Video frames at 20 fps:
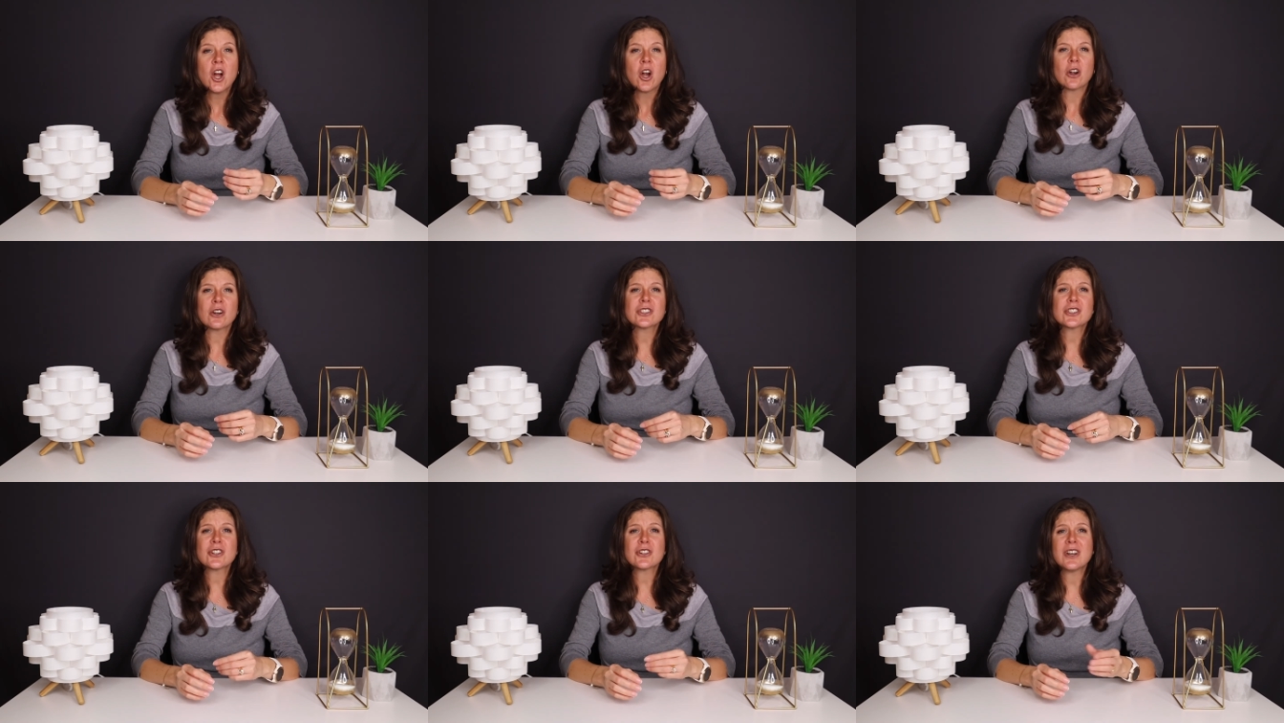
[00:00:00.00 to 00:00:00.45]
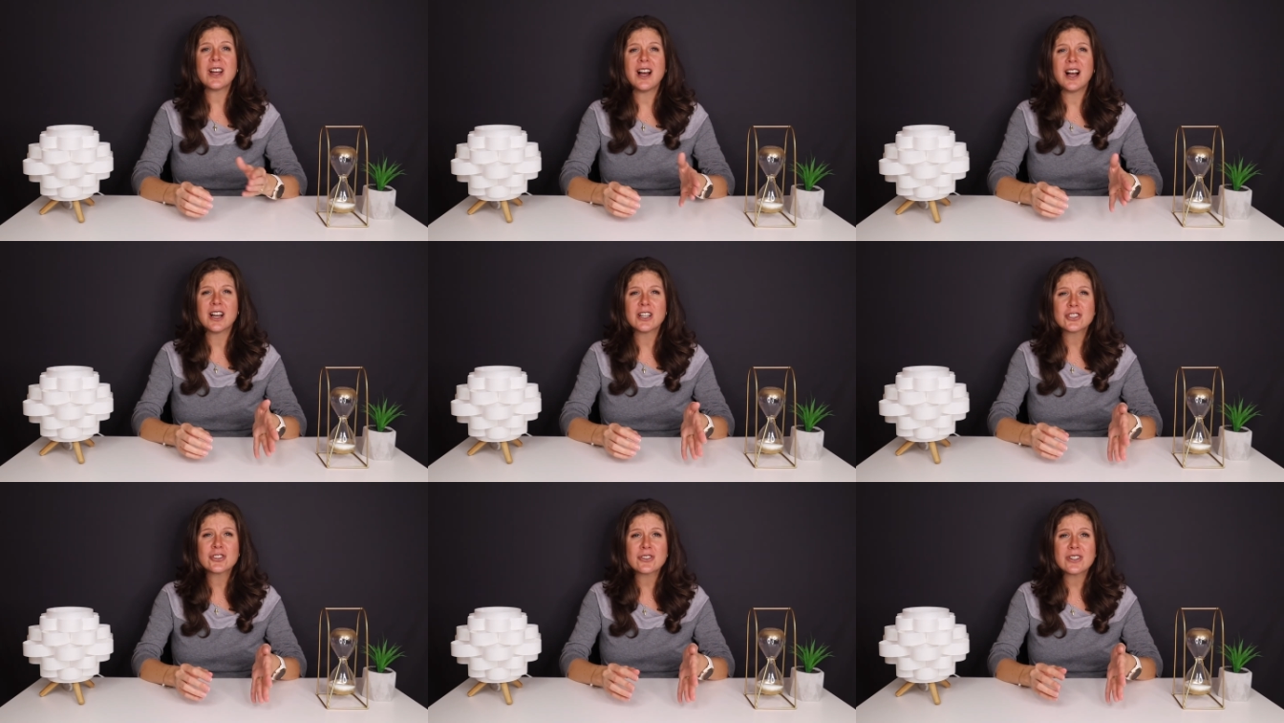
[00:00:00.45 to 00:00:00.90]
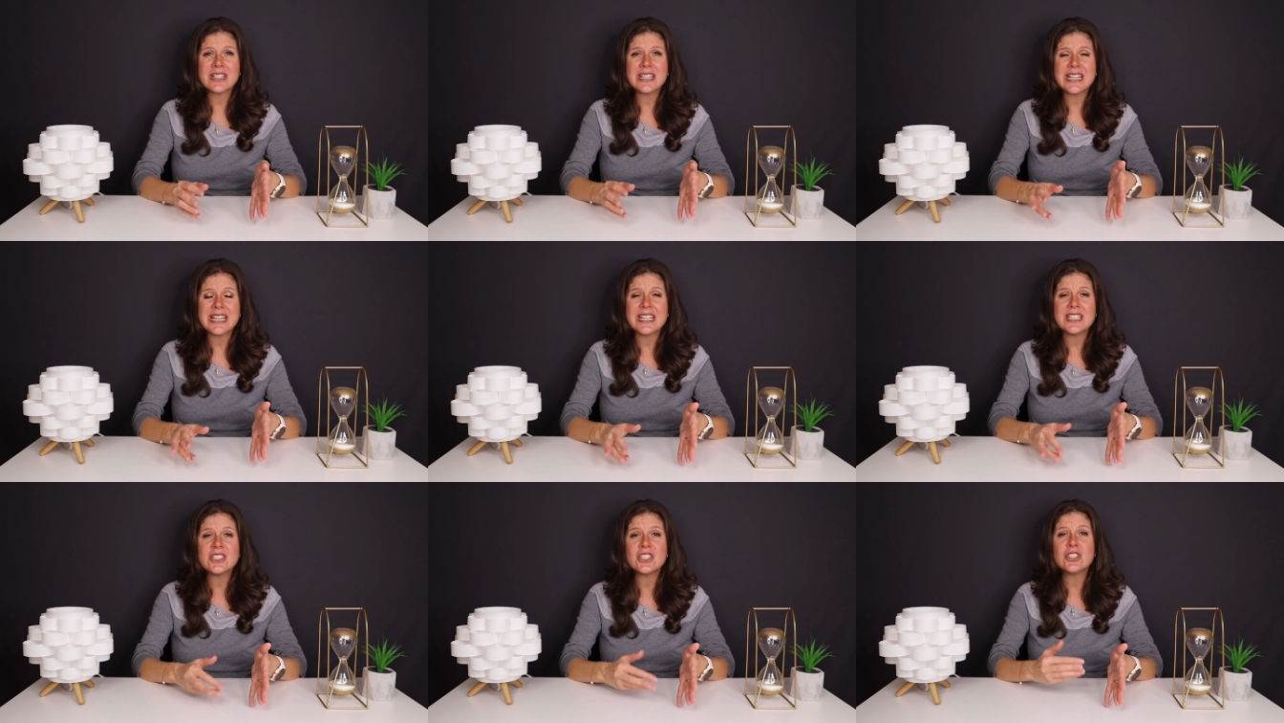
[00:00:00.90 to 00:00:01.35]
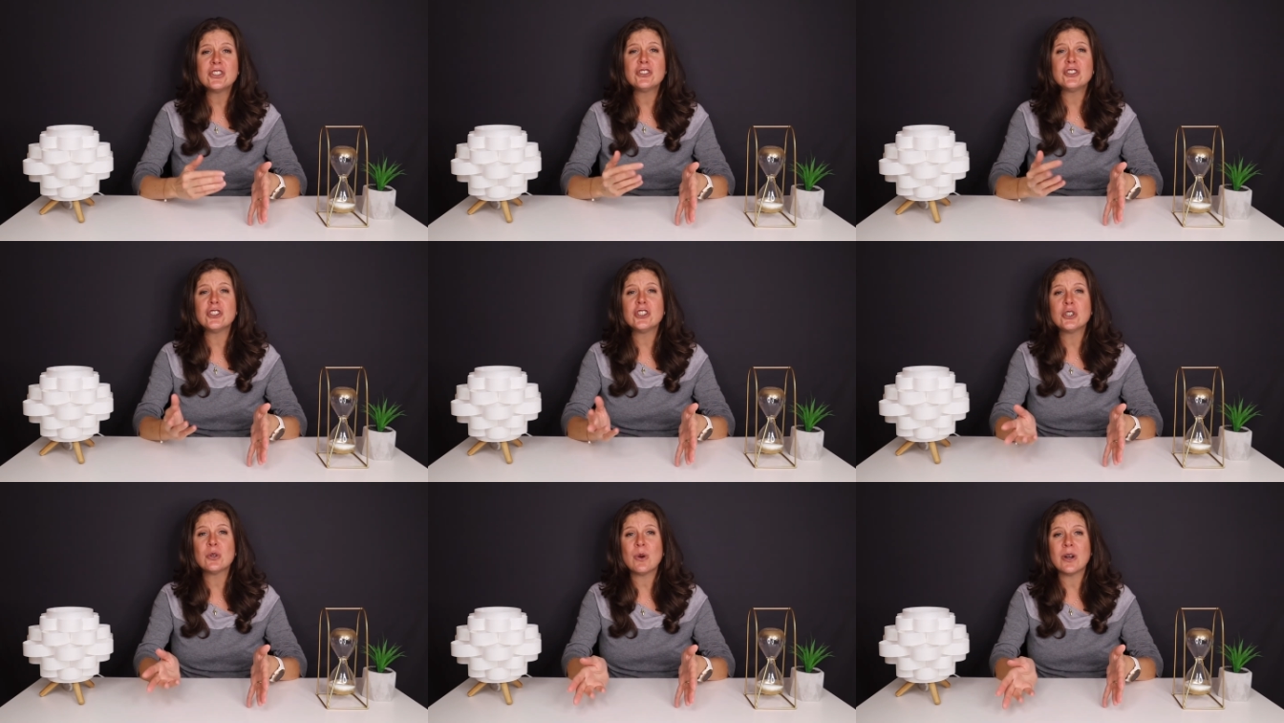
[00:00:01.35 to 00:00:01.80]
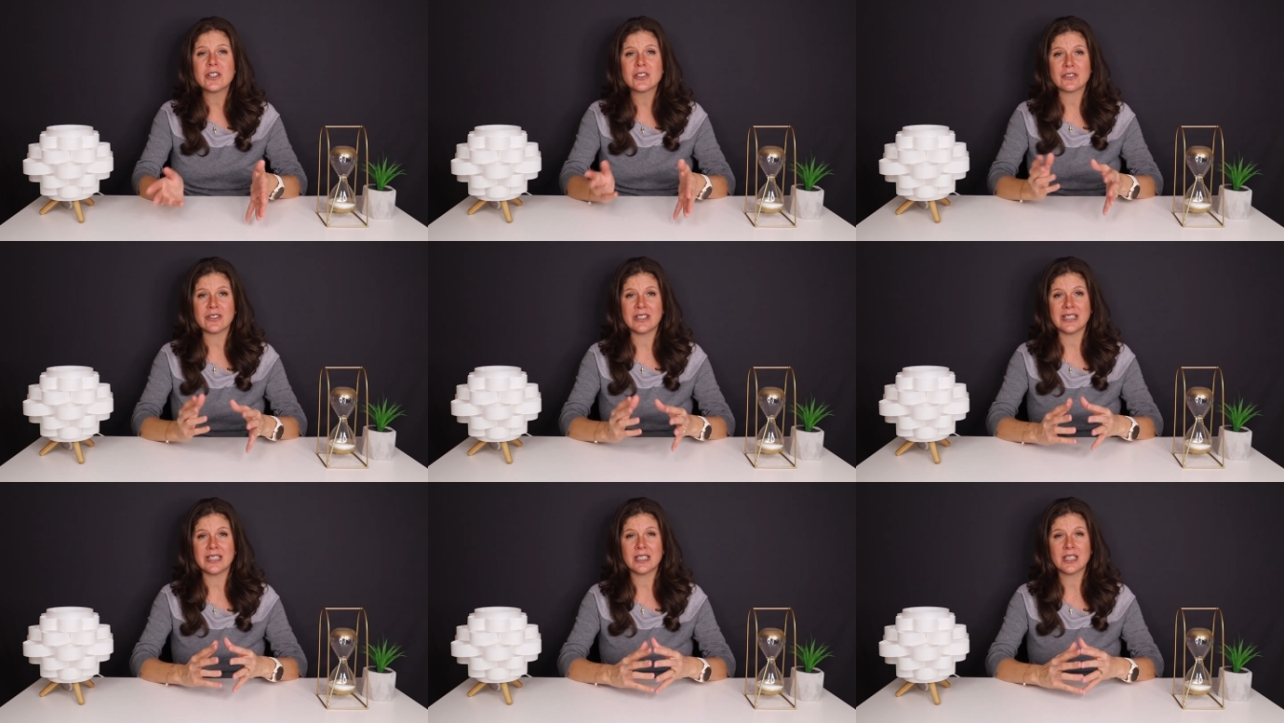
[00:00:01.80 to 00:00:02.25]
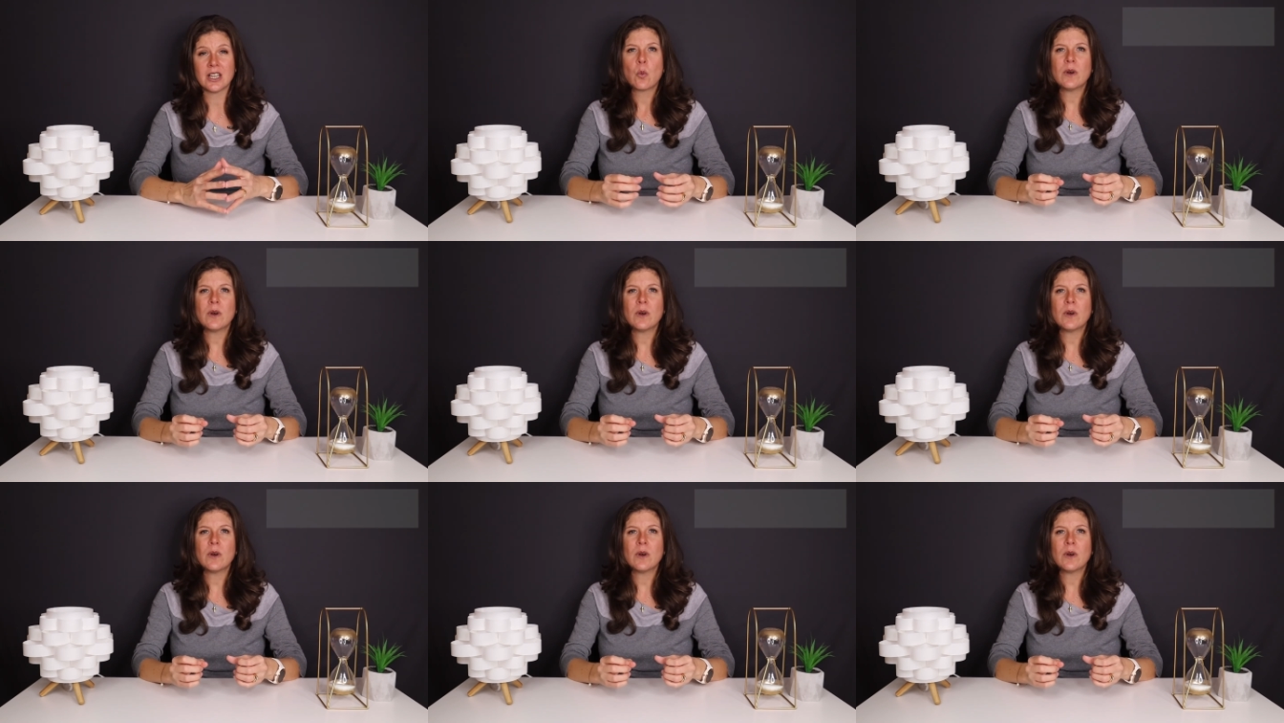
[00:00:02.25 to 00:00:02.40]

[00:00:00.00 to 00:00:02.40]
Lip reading: or turn $100 into $200.